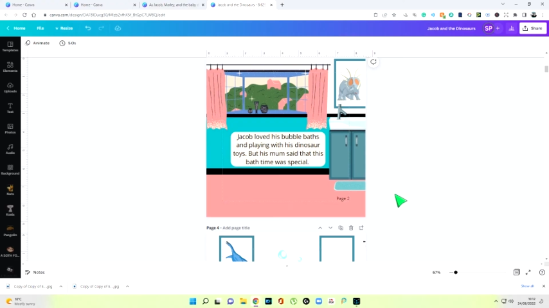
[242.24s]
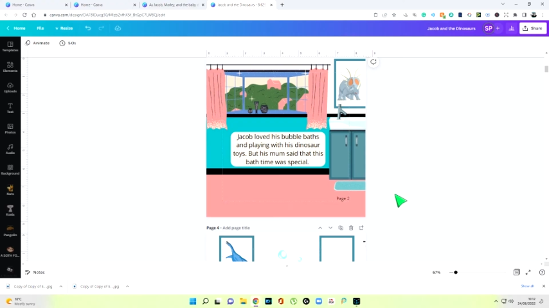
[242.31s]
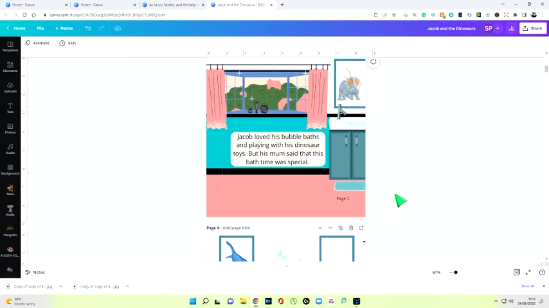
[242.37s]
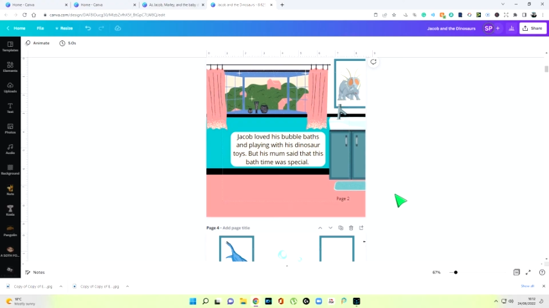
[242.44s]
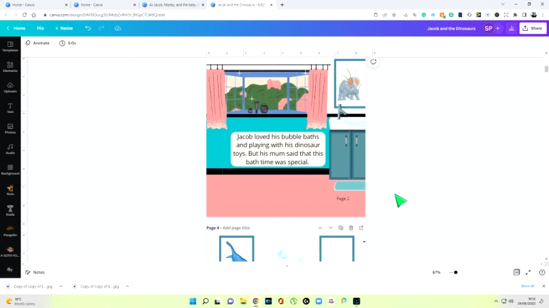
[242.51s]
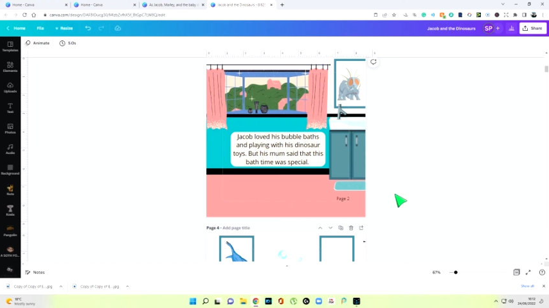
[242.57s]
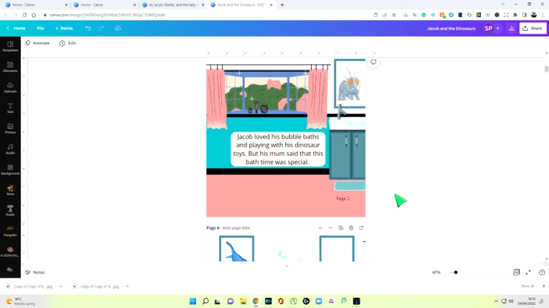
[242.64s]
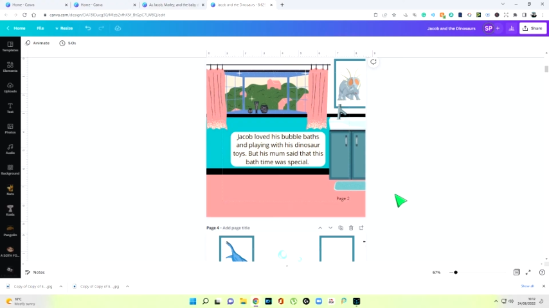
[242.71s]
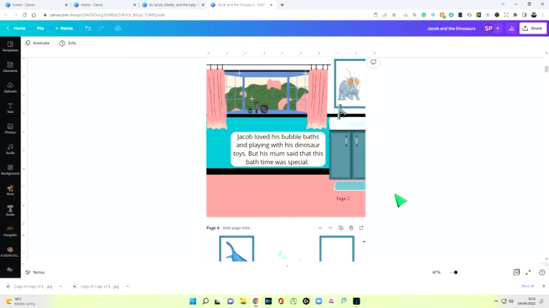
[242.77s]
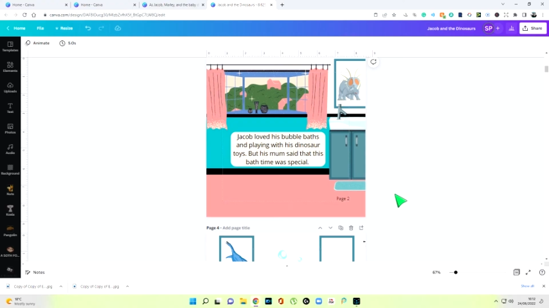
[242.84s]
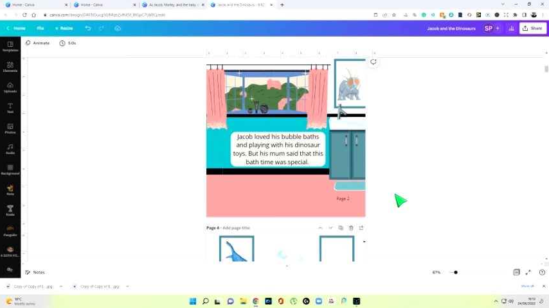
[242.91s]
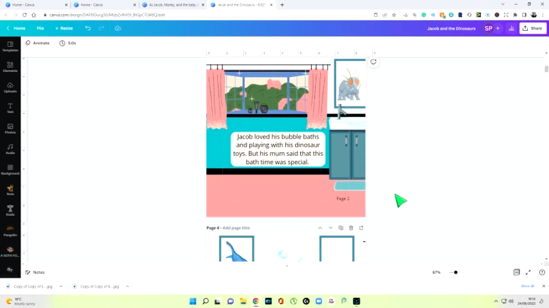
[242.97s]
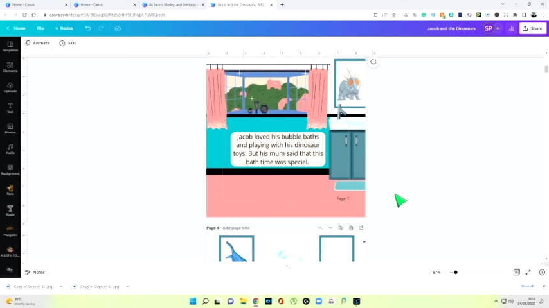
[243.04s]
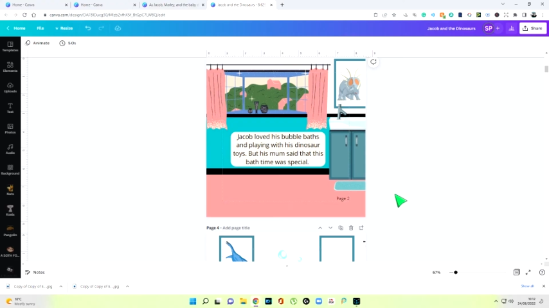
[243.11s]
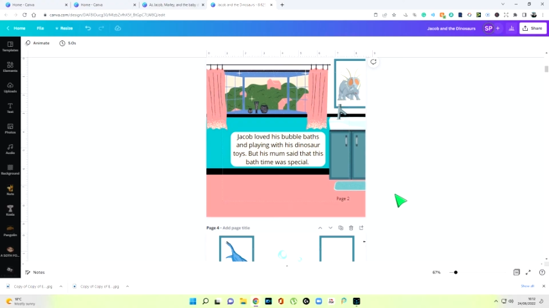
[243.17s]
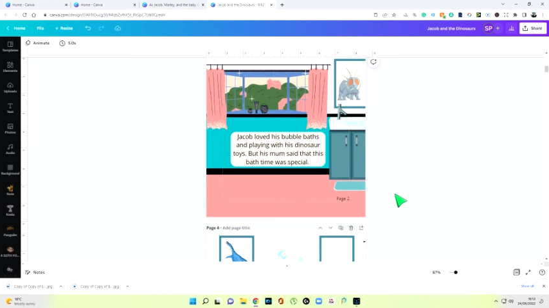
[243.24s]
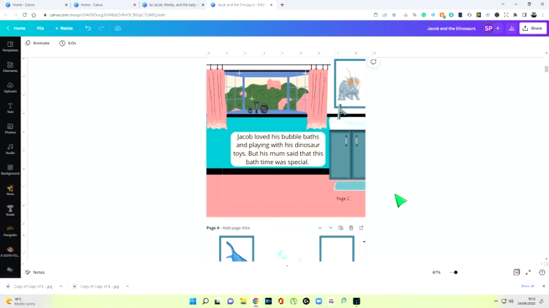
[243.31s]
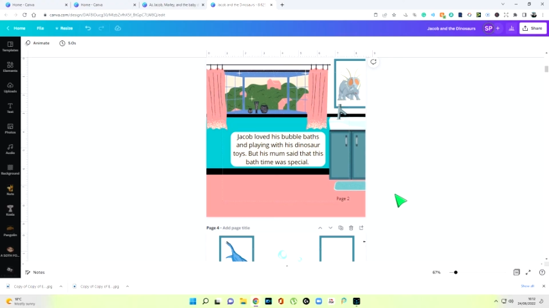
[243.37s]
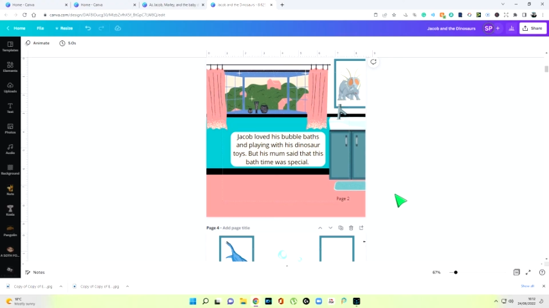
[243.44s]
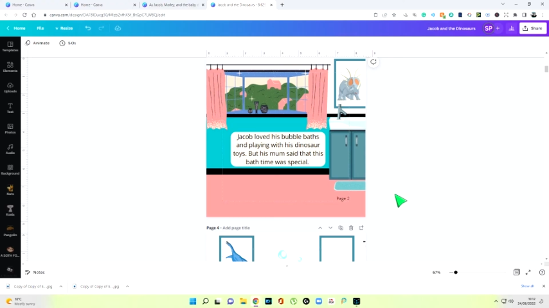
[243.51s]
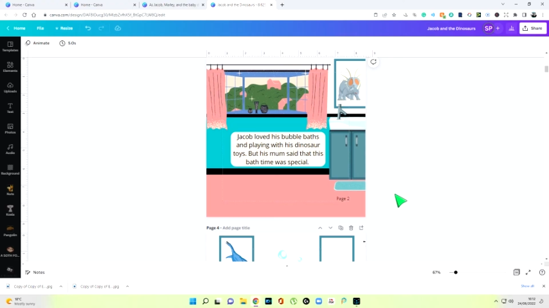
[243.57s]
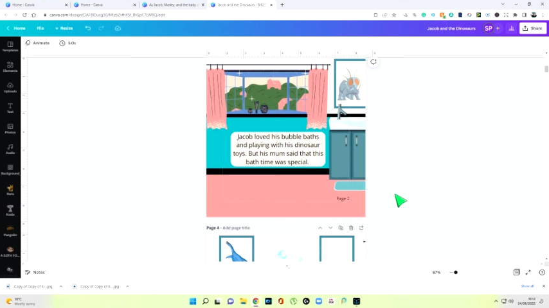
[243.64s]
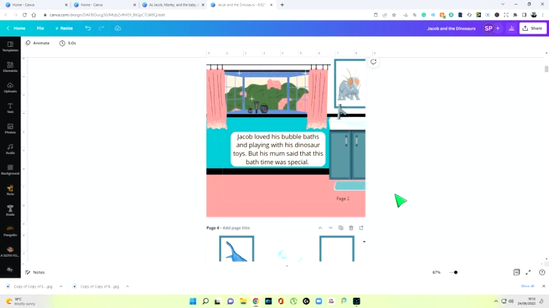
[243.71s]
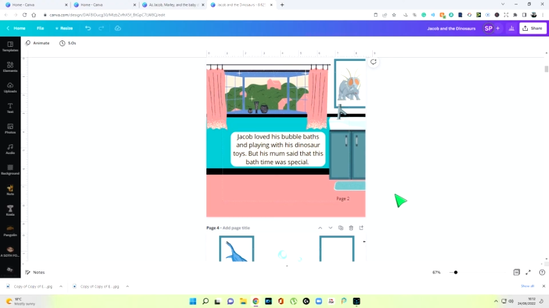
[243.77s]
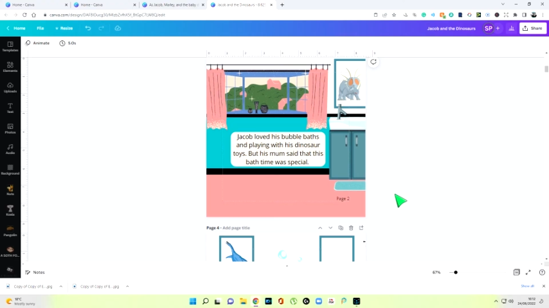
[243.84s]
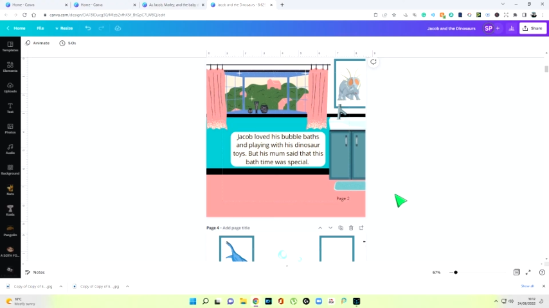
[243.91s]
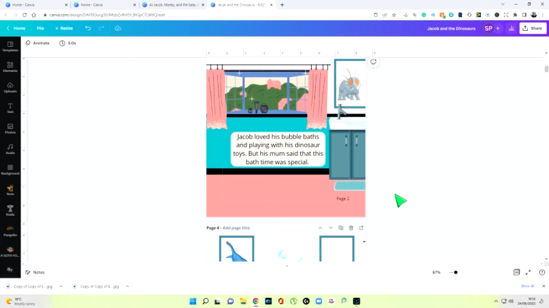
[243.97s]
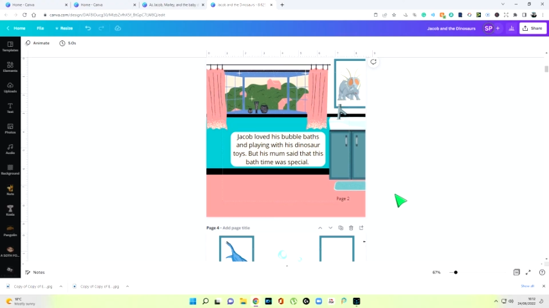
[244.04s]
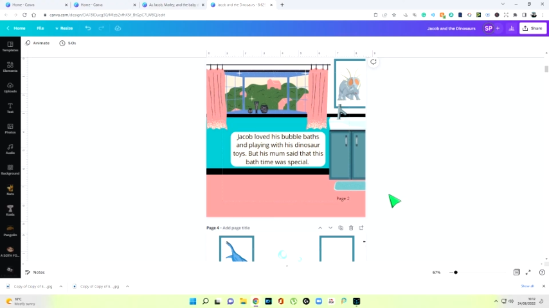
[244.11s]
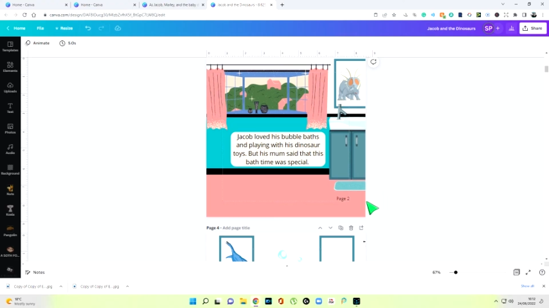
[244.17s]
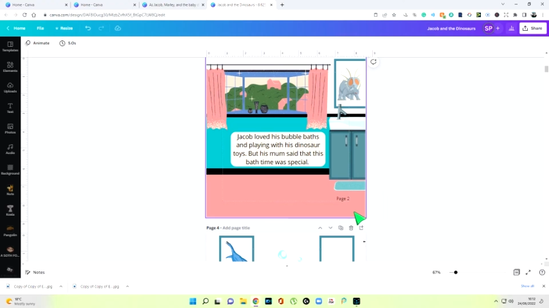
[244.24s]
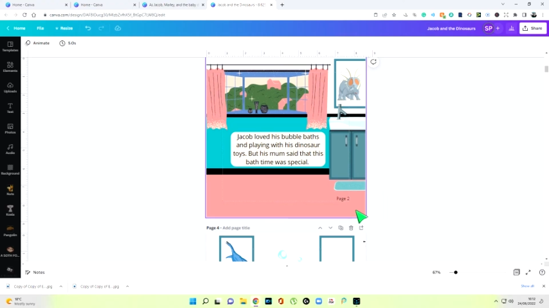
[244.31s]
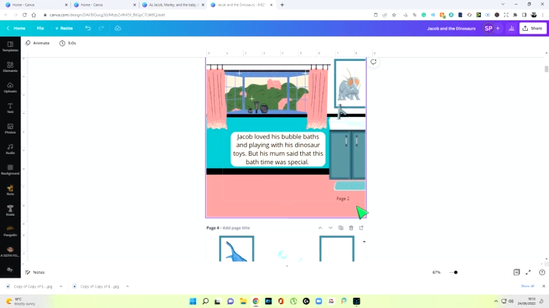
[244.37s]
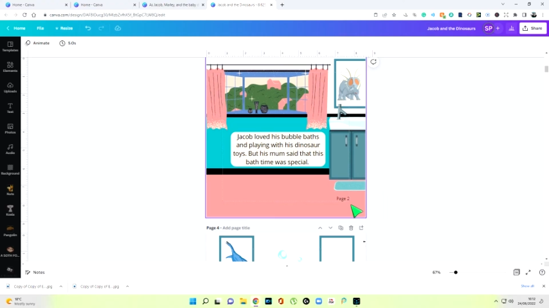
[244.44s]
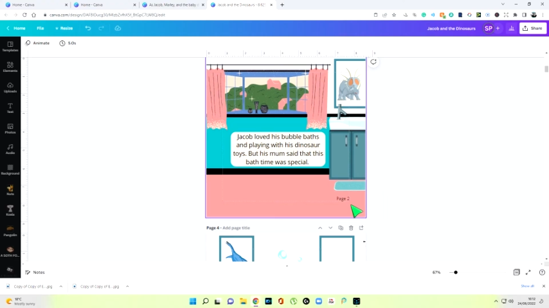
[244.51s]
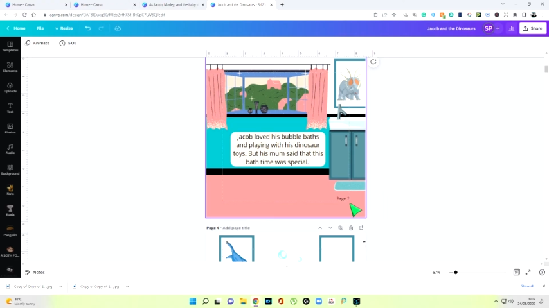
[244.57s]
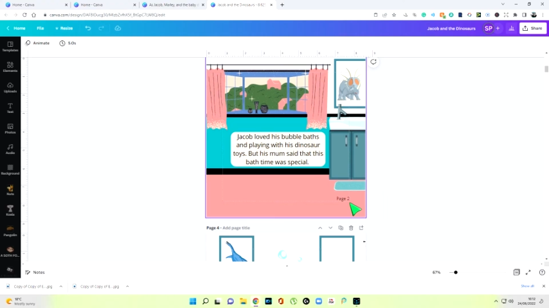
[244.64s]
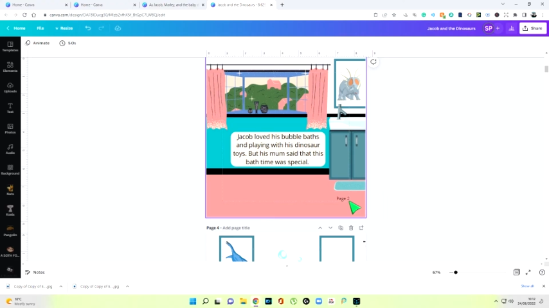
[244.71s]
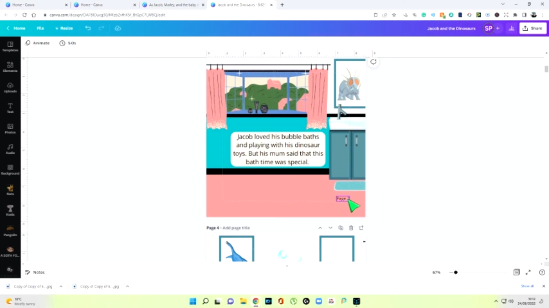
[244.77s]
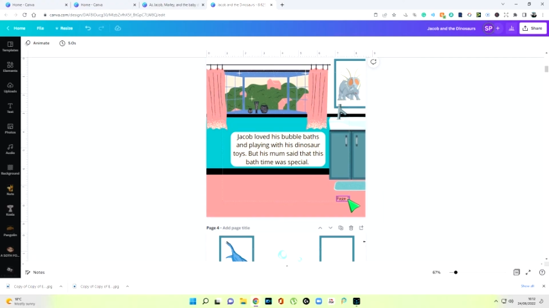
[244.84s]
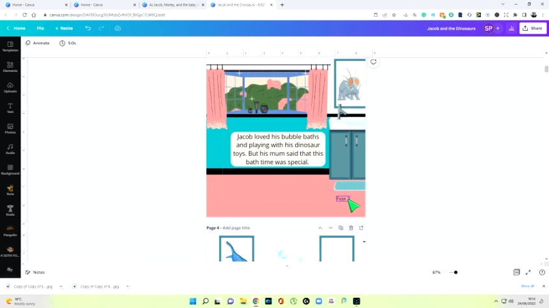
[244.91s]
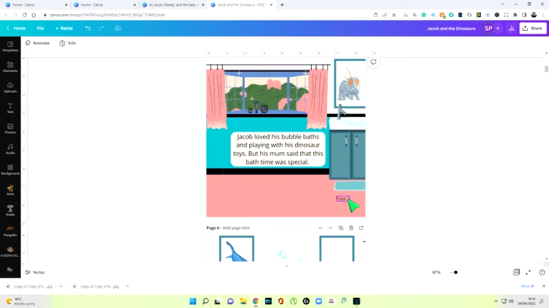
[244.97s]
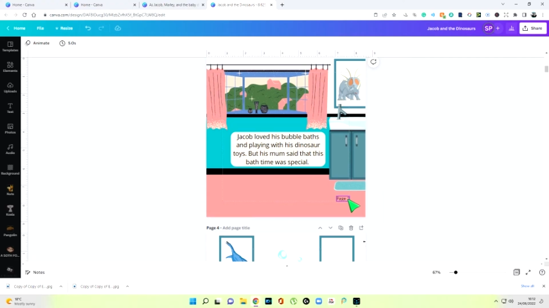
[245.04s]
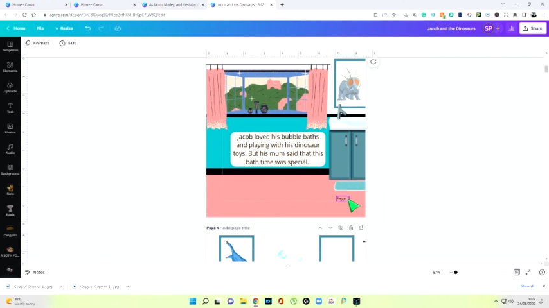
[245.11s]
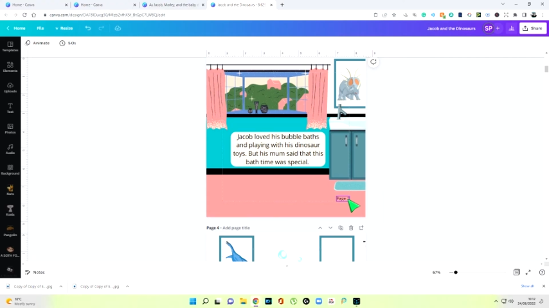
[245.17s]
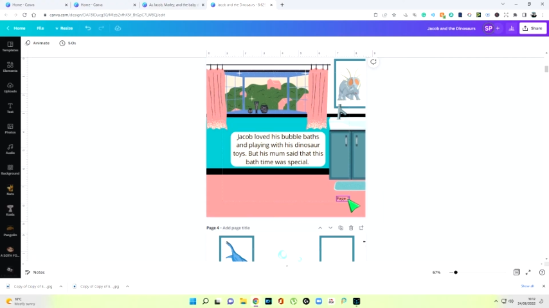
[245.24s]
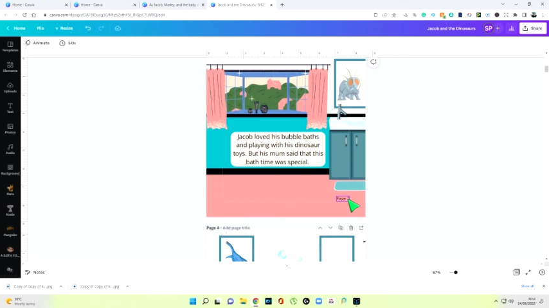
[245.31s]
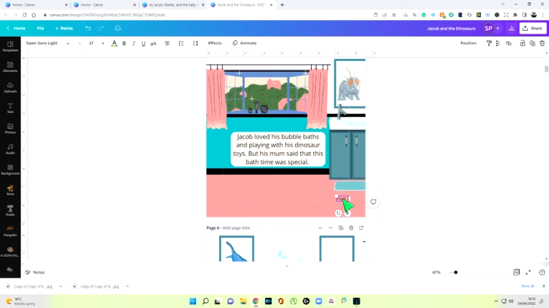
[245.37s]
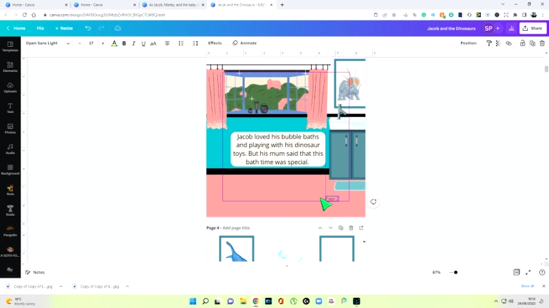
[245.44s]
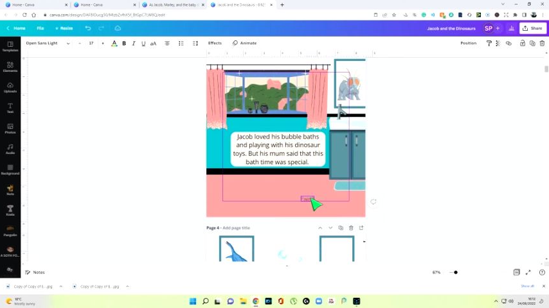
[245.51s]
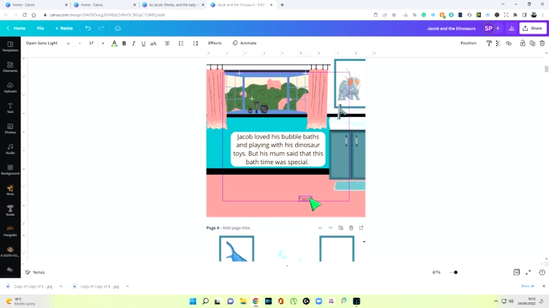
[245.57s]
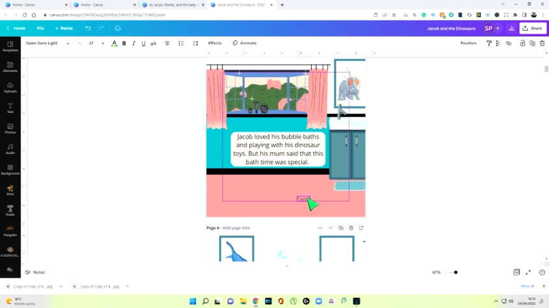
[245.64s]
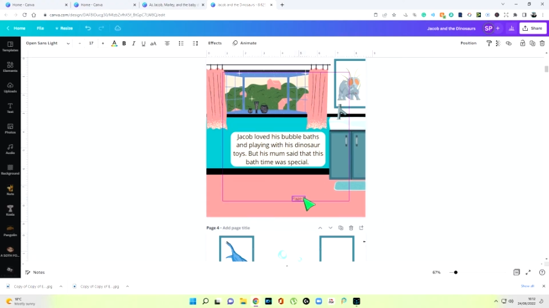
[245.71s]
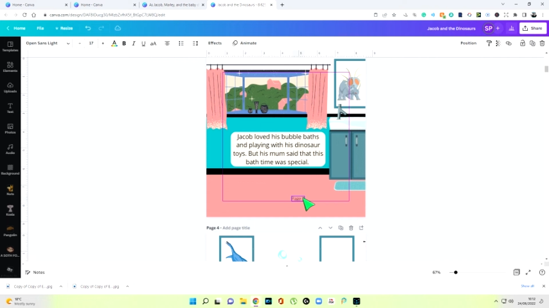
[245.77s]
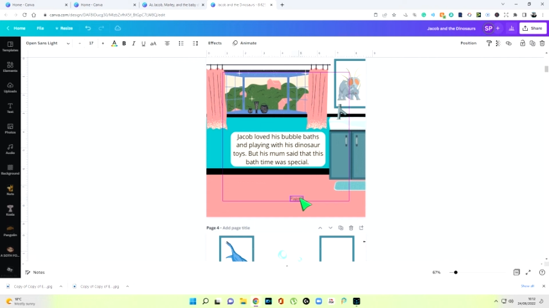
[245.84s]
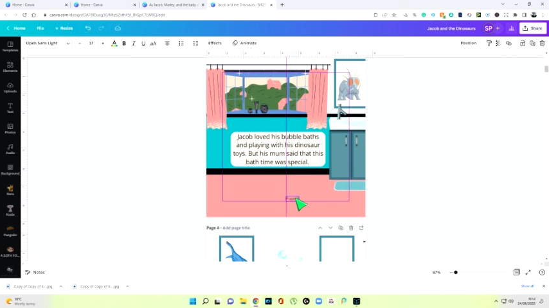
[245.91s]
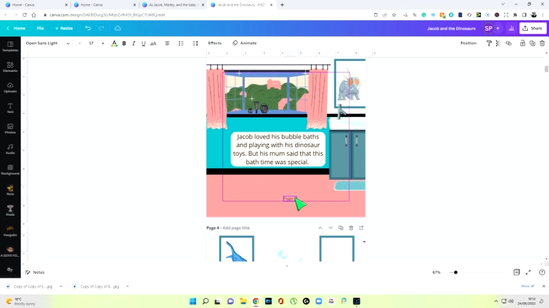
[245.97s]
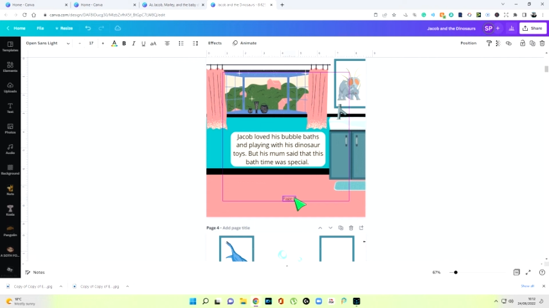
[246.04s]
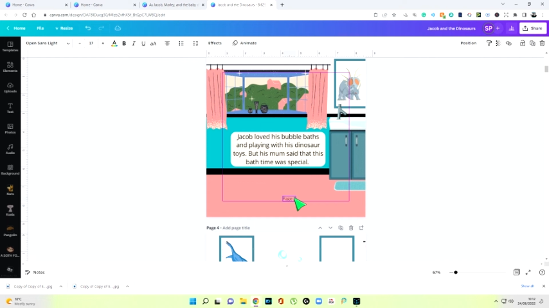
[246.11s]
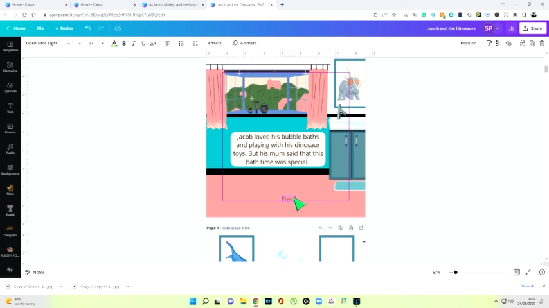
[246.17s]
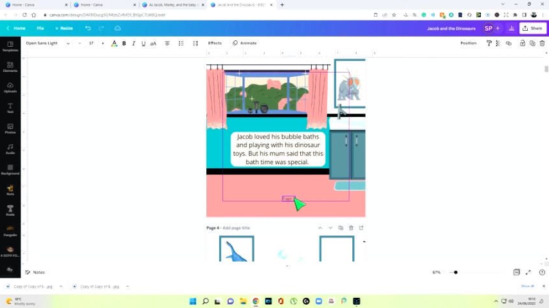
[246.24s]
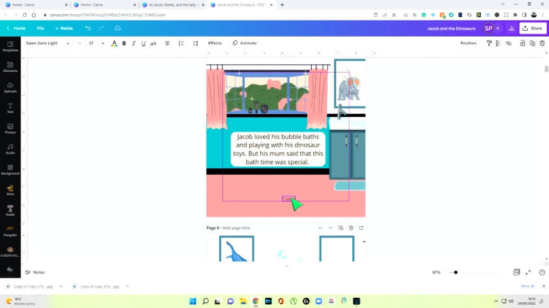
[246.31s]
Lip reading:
No face is visible, so there are no lips to read.